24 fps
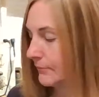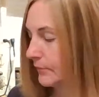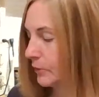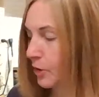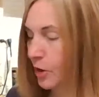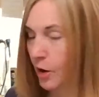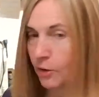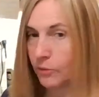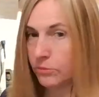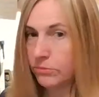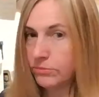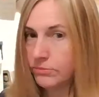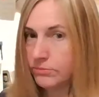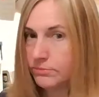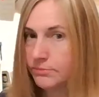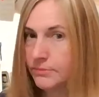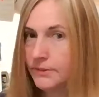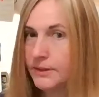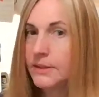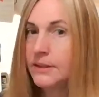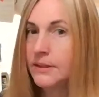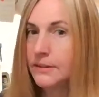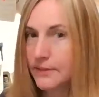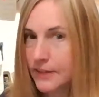No,
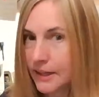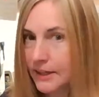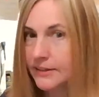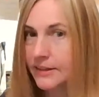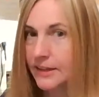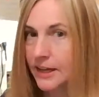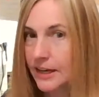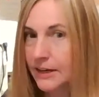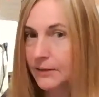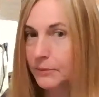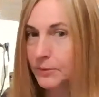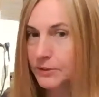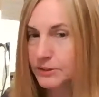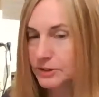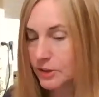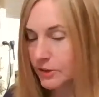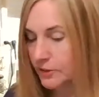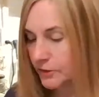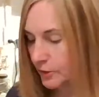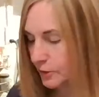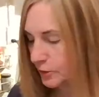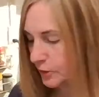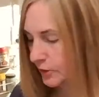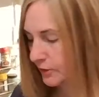like that was
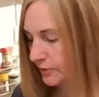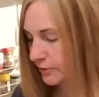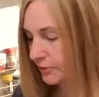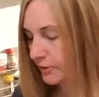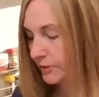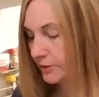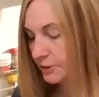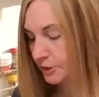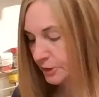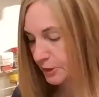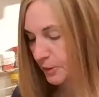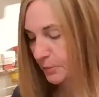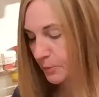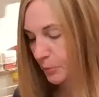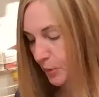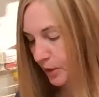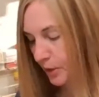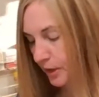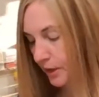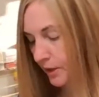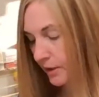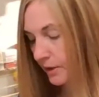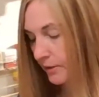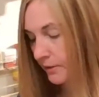on the hoof
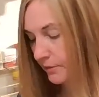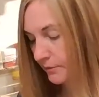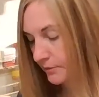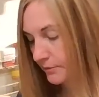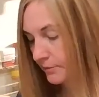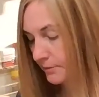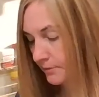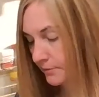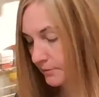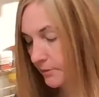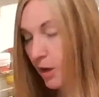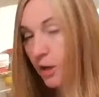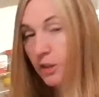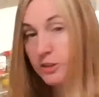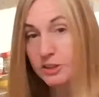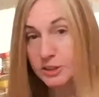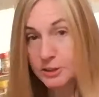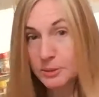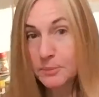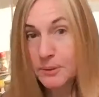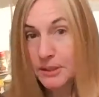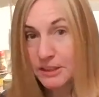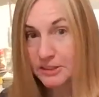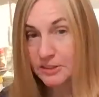somewhere on
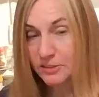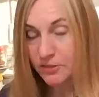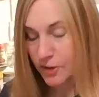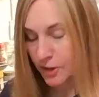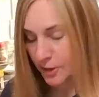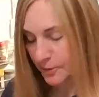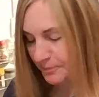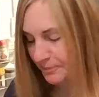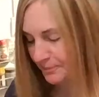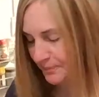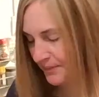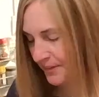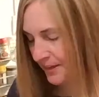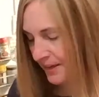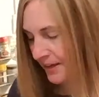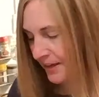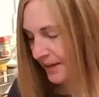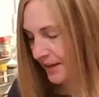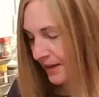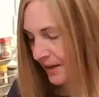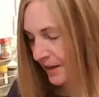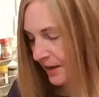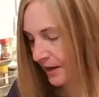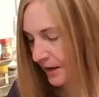somebody's farm,
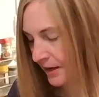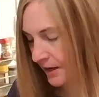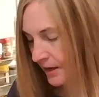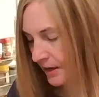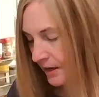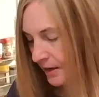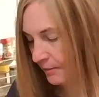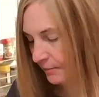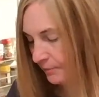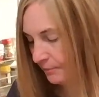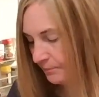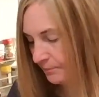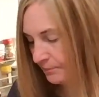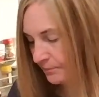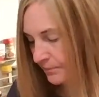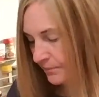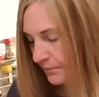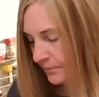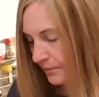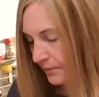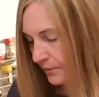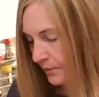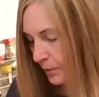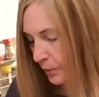um,
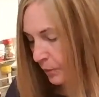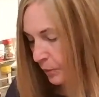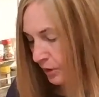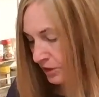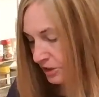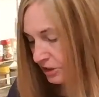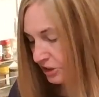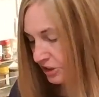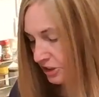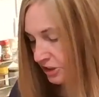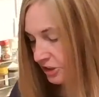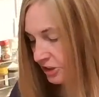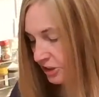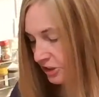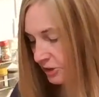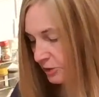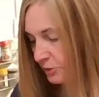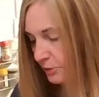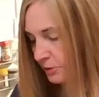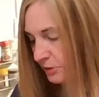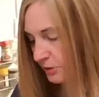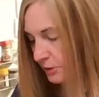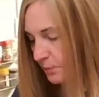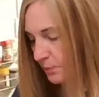which she
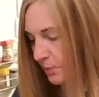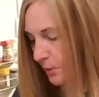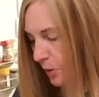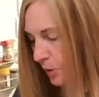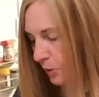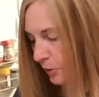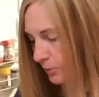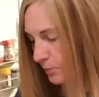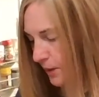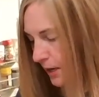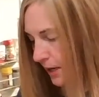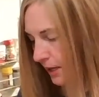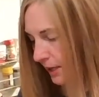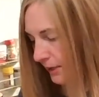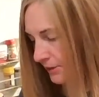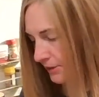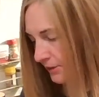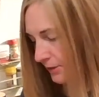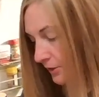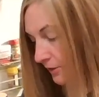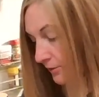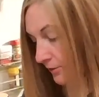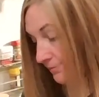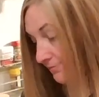just was appalled by.
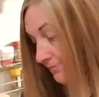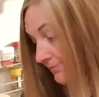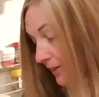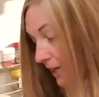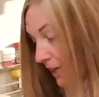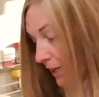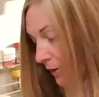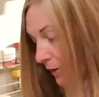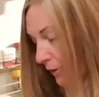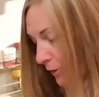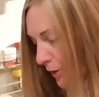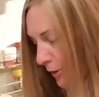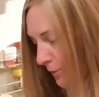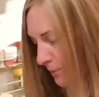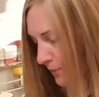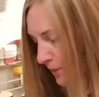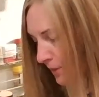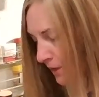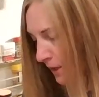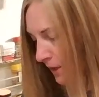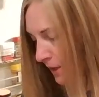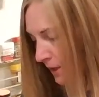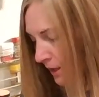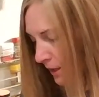So I don't know.
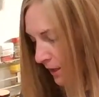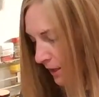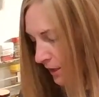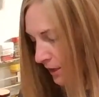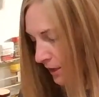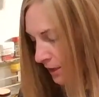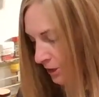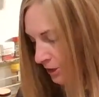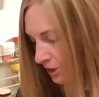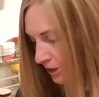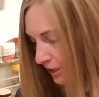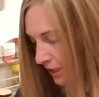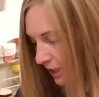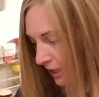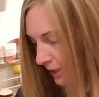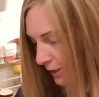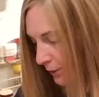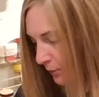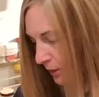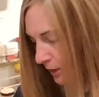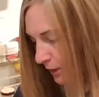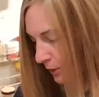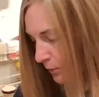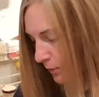She kind
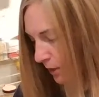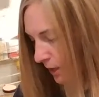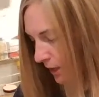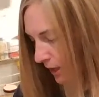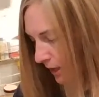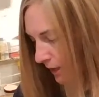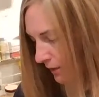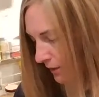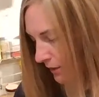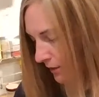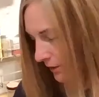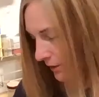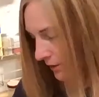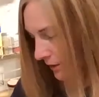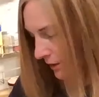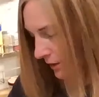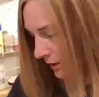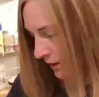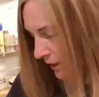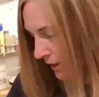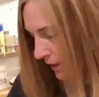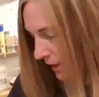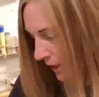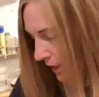of went away.
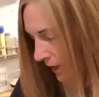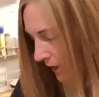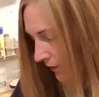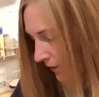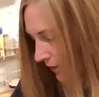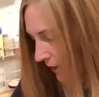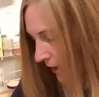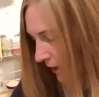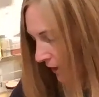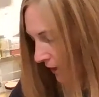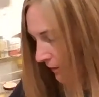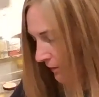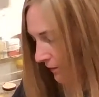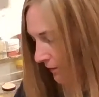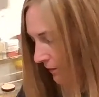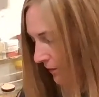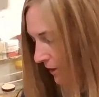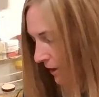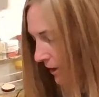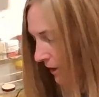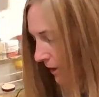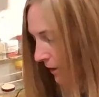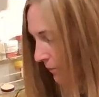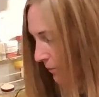And then
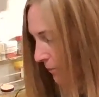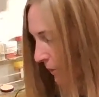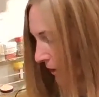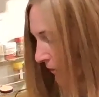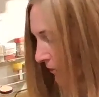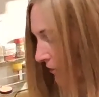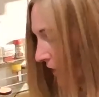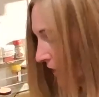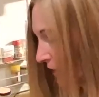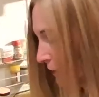my